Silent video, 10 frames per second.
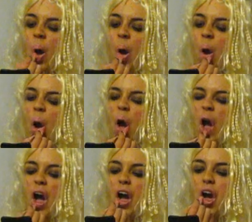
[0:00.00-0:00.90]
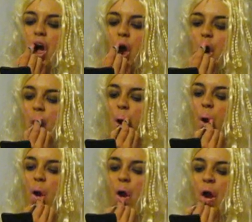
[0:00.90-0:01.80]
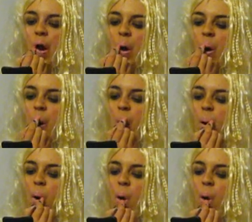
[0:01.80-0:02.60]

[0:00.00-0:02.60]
No one is speaking in this clip.